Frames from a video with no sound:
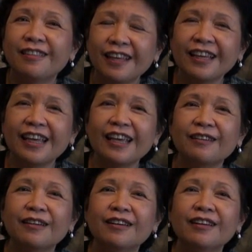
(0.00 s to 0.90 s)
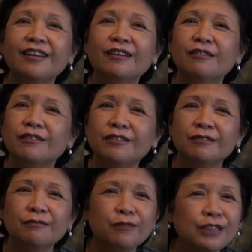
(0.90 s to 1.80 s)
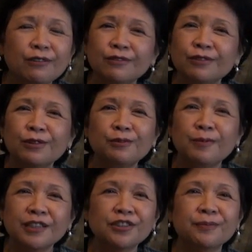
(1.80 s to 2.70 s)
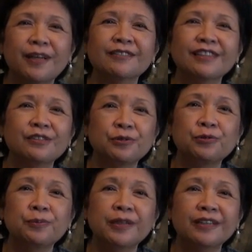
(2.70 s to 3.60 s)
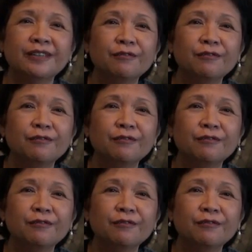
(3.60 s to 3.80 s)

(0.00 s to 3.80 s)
thinking, we don't know much about this ube.